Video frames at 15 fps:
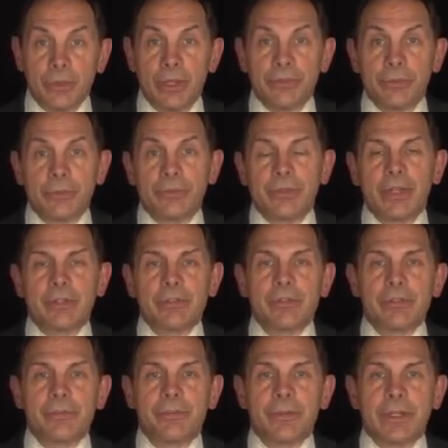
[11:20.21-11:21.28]

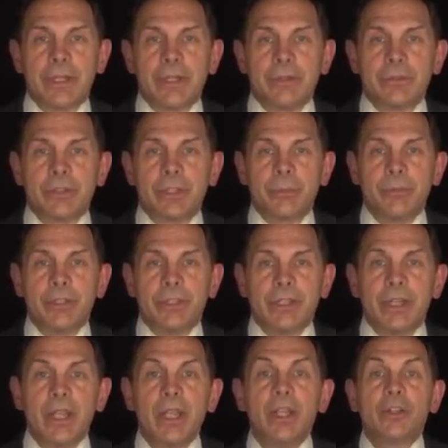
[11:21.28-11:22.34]
authorizations for care in the
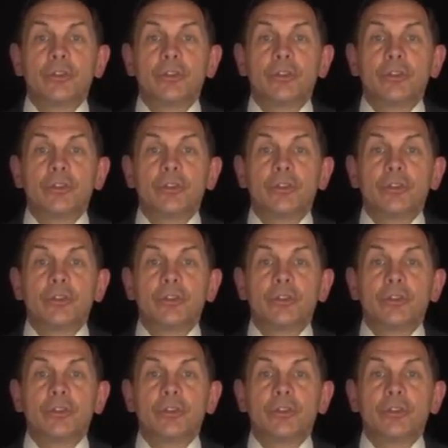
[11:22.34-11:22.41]
community,